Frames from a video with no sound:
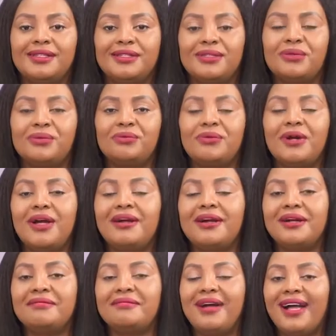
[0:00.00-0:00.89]
So
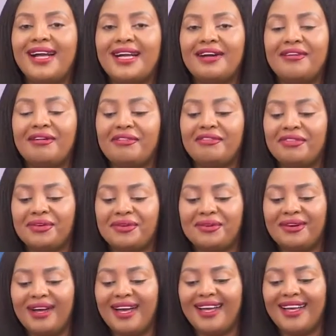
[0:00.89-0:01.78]
welcome back, our
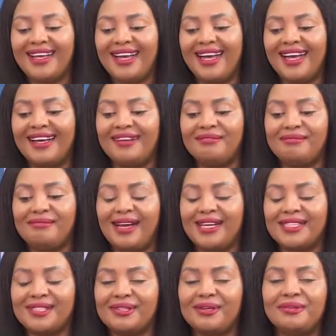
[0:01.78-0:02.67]
viewer.
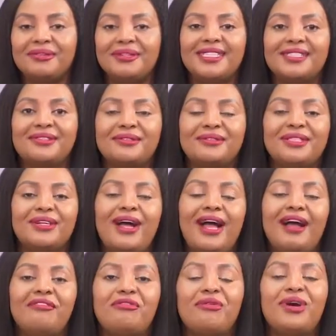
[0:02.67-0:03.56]
As always, we
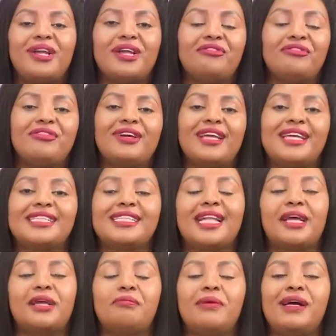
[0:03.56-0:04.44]
have wonderful
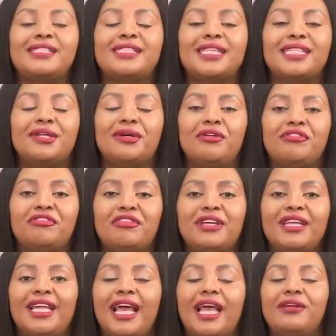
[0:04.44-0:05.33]
guests like Pastor
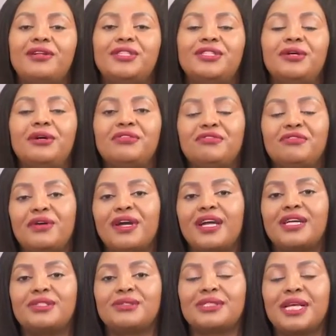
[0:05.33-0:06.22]
Dolphin. And don't
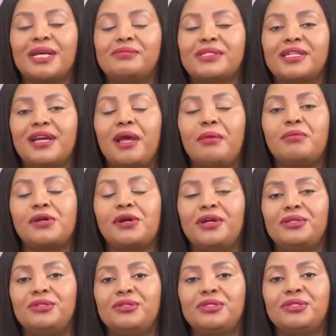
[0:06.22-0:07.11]
forget to subscribe to
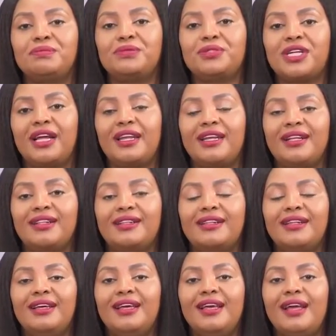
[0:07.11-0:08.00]
our YouTube
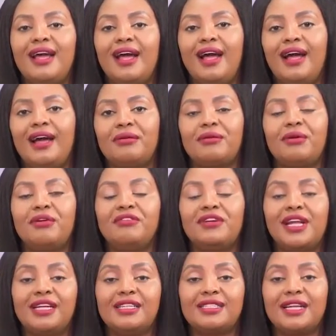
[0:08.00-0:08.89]
channel,
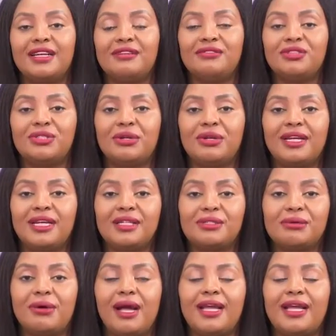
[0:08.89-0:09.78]
Covenant Television
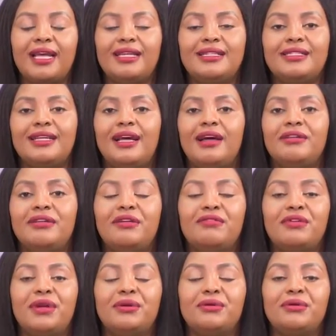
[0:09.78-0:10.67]
Network, and
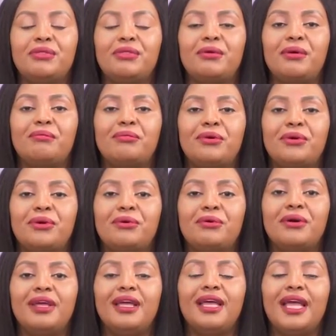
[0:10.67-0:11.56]
Reverend Ruth
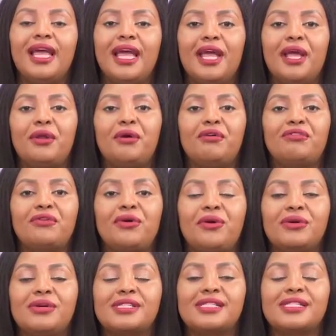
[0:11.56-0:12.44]
Wamoyo. And of
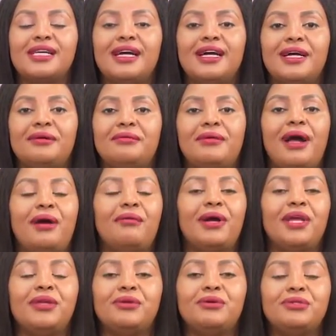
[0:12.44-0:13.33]
course,
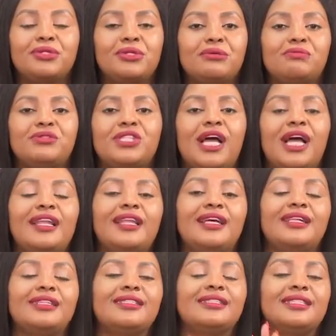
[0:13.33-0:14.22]
our YouTube
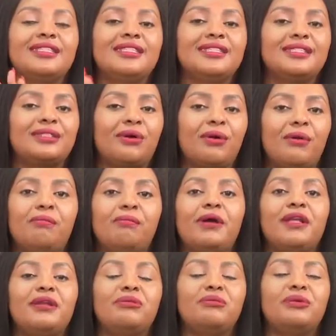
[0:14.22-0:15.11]
channel is
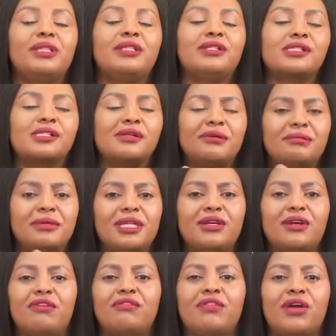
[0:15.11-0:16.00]
open with so
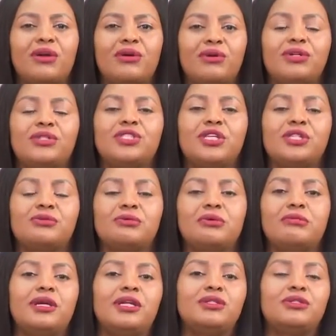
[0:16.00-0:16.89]
many of the Gorgeous
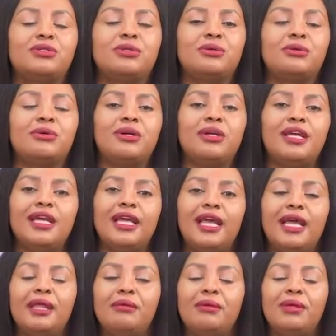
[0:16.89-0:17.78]
Women show
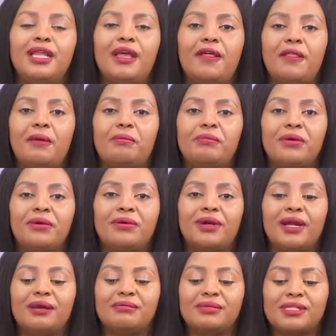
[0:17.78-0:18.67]
and many other
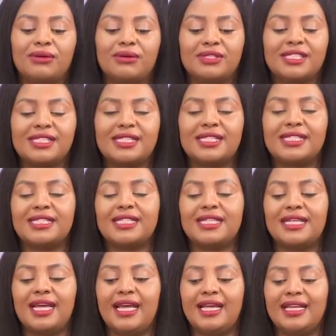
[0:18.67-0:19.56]
programs on
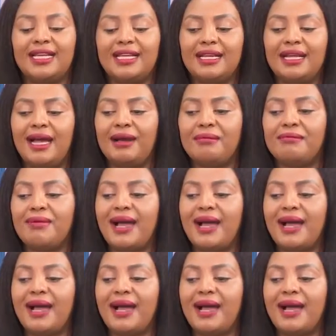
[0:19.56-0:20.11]
CTN.